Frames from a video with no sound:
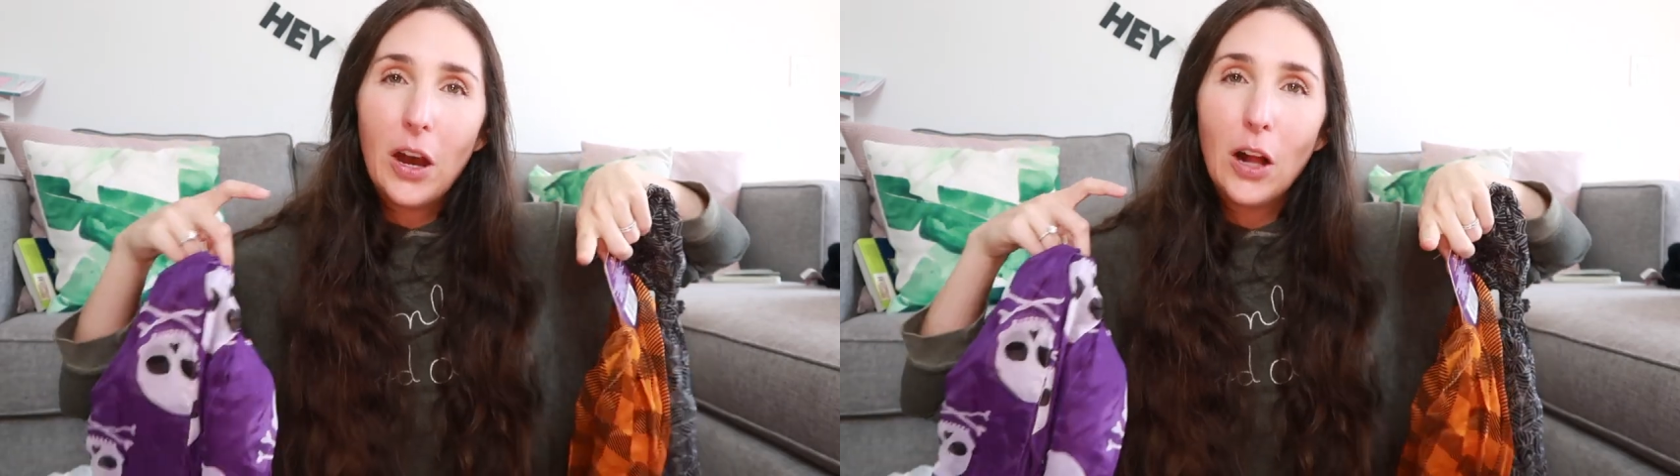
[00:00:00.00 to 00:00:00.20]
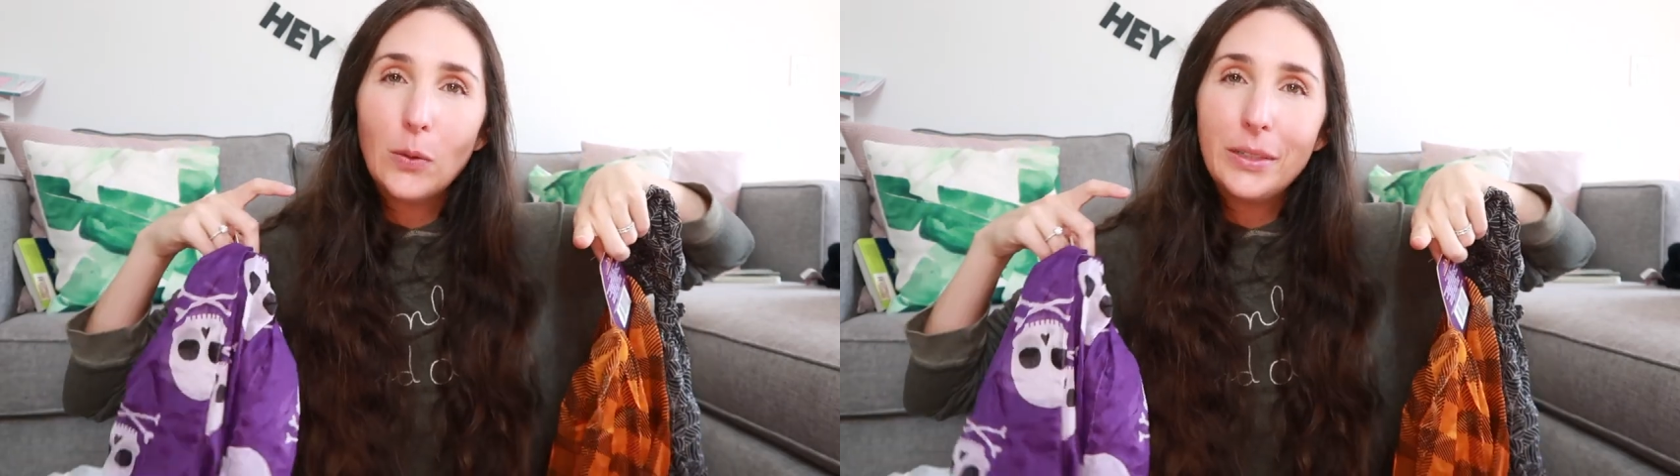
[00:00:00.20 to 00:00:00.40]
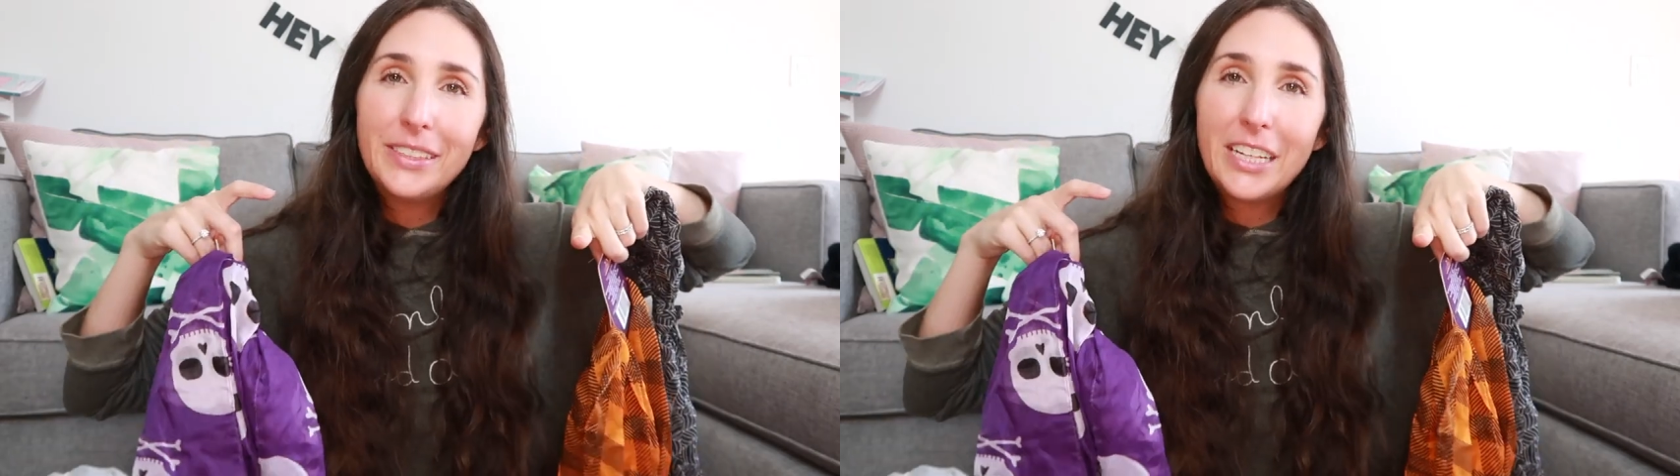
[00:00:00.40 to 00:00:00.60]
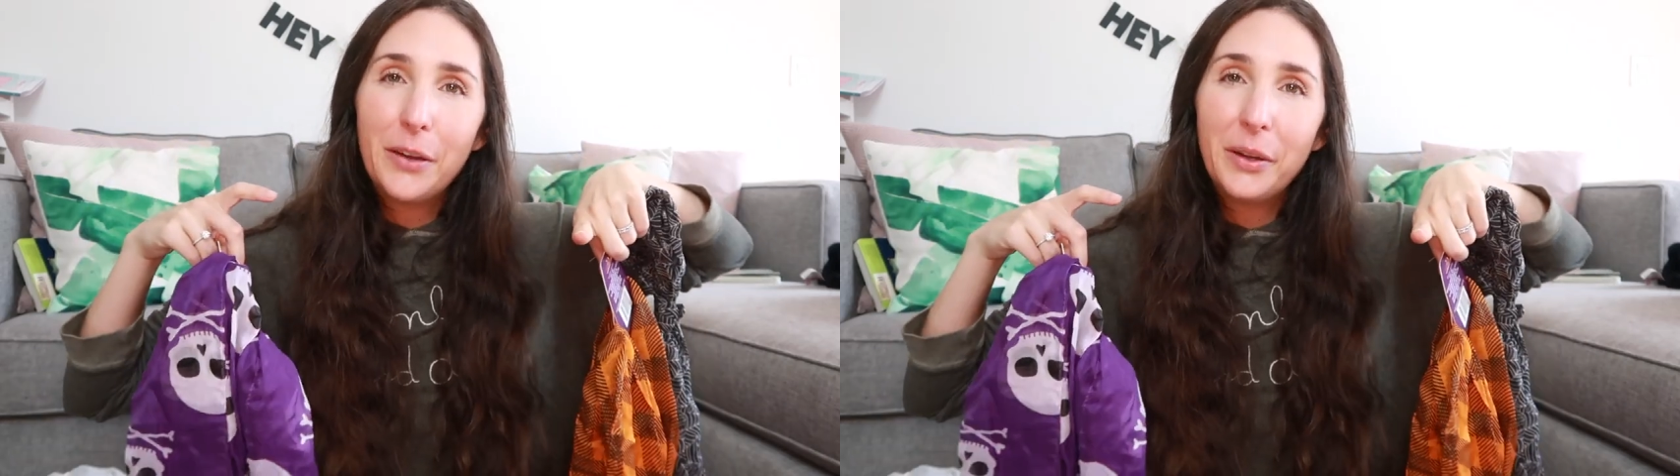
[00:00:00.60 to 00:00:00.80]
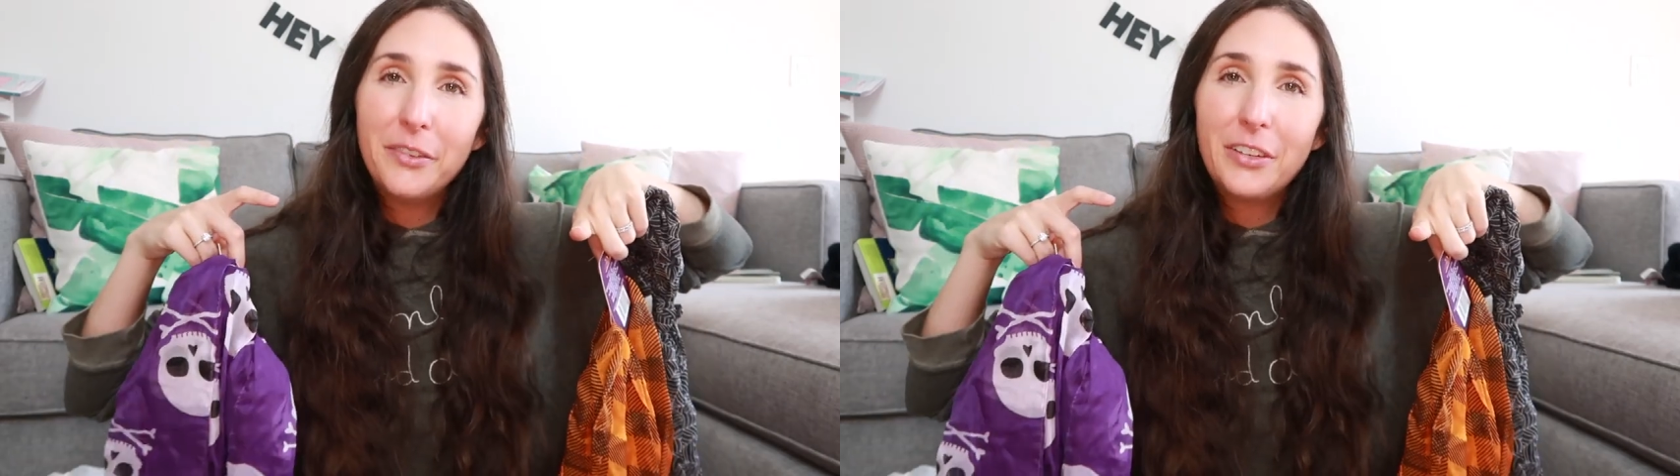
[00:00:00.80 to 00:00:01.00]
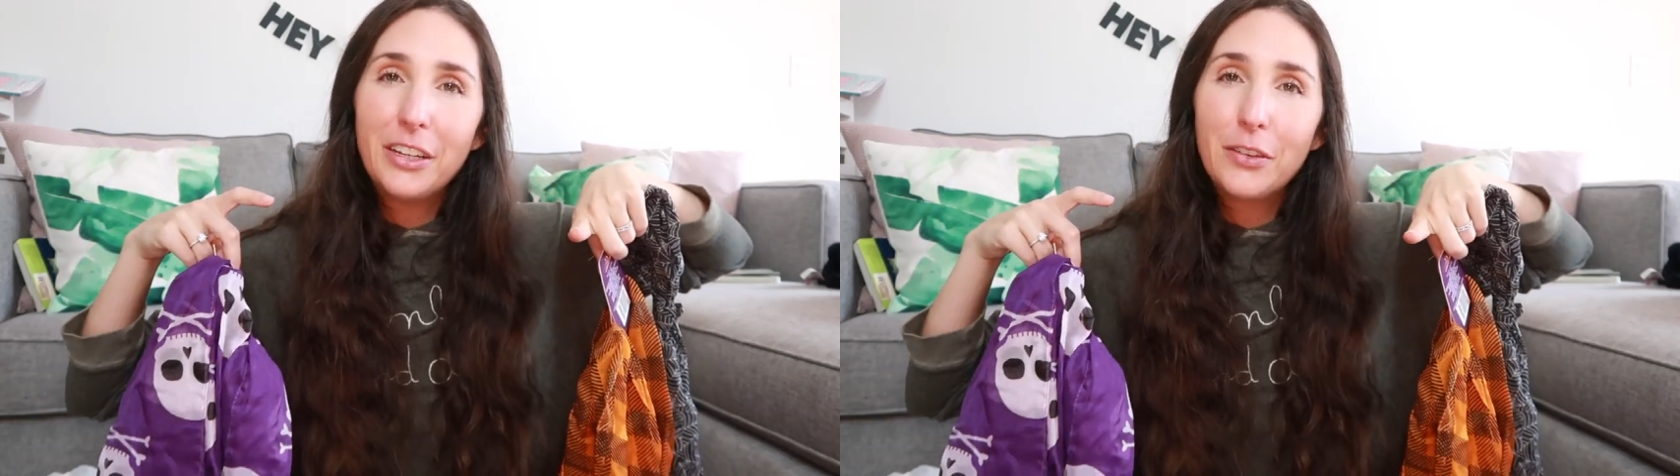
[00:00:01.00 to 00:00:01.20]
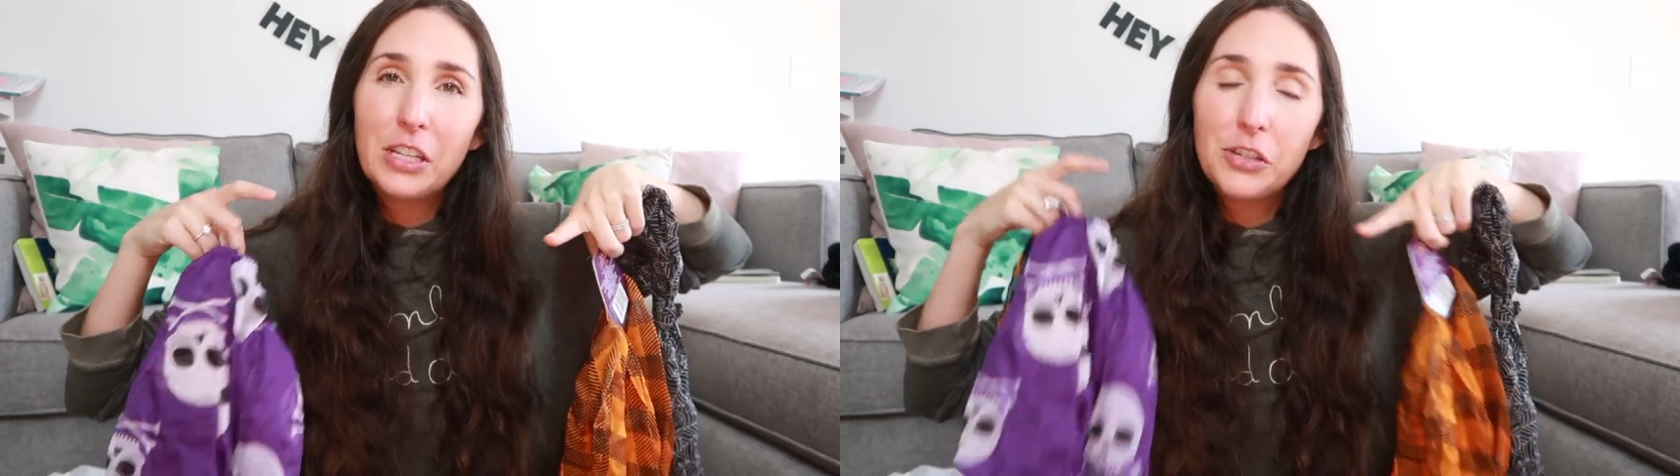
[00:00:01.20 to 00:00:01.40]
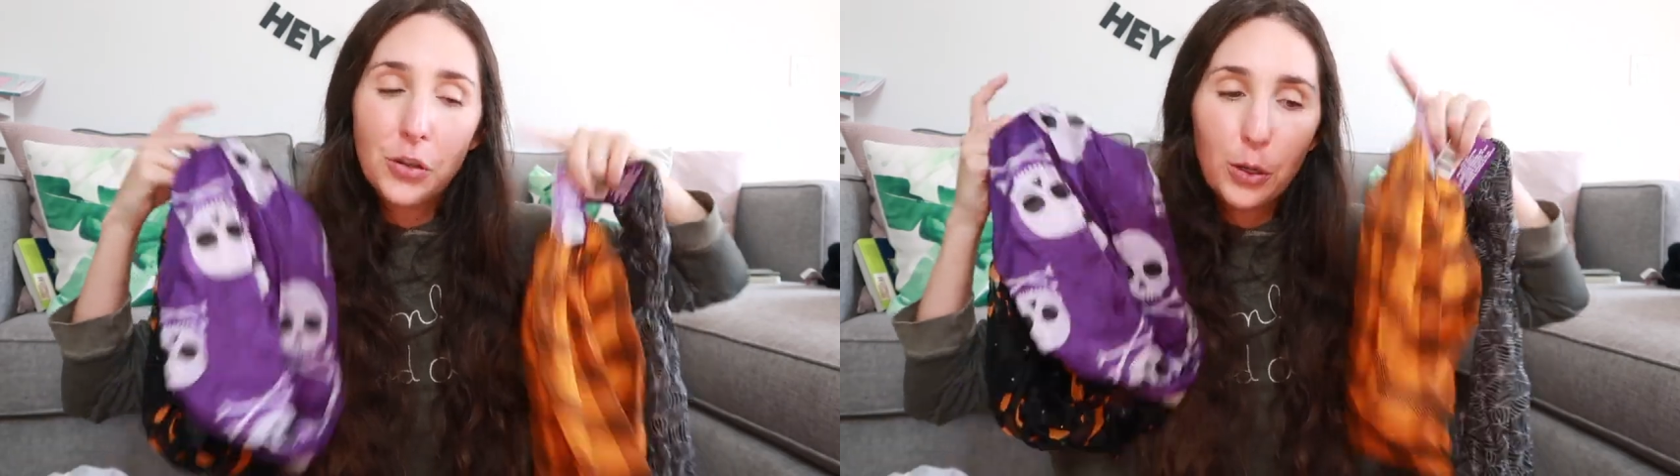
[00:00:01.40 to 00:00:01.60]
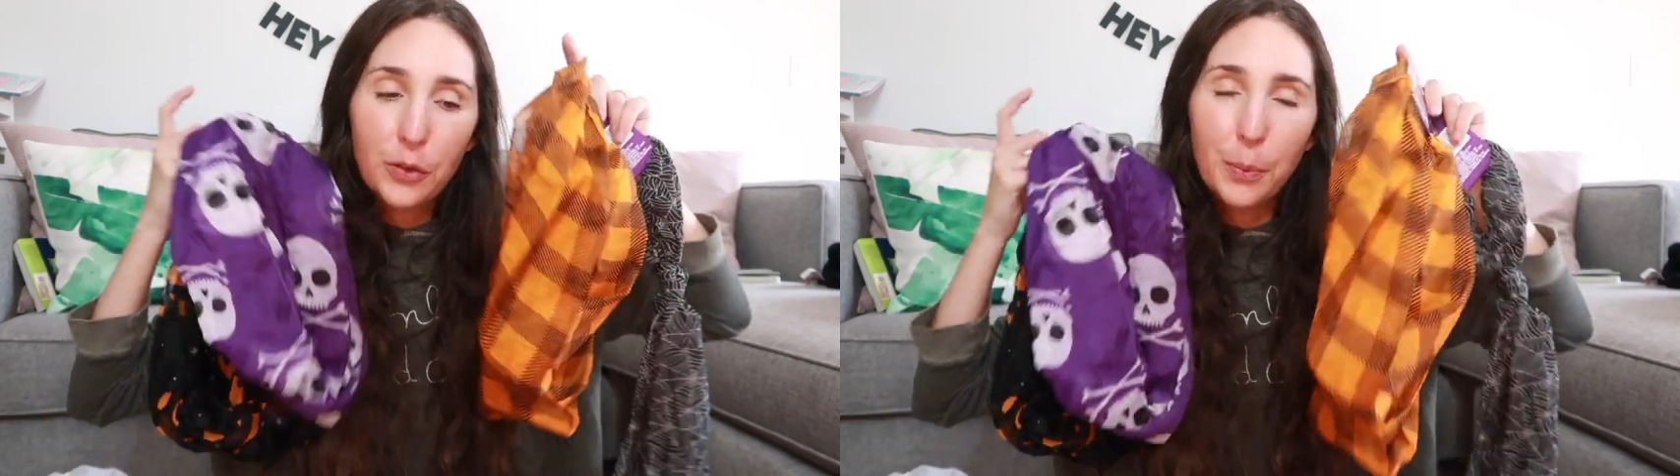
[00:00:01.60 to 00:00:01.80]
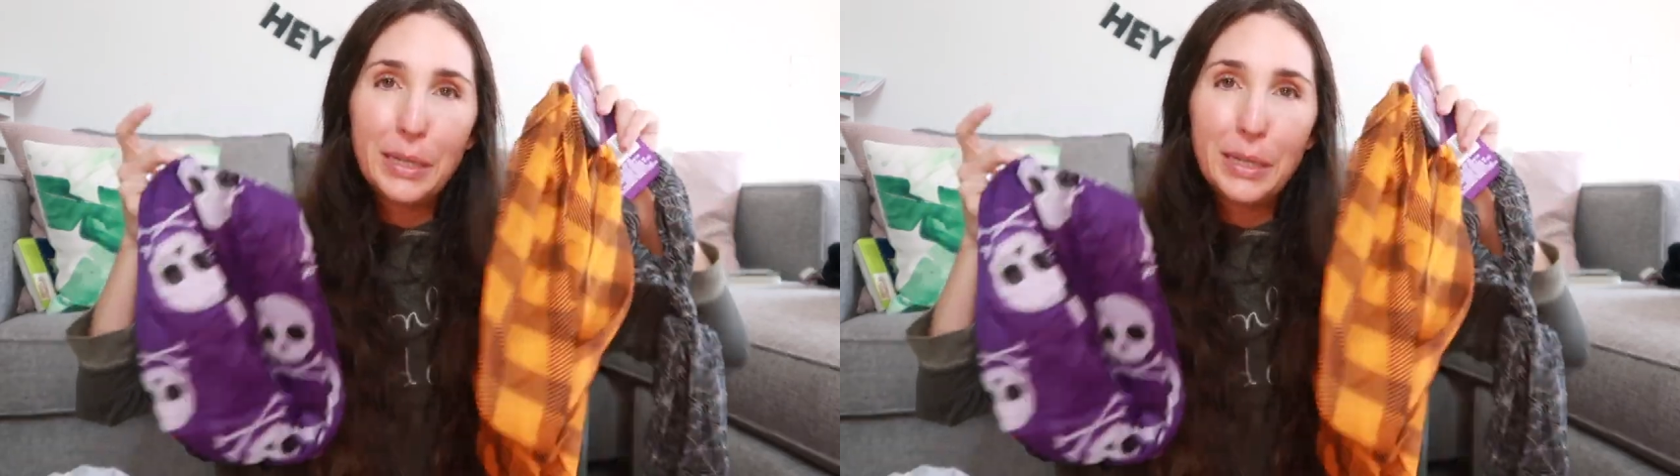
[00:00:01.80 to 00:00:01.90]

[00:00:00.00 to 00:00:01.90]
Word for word: Halloween DIY video this year or if I'm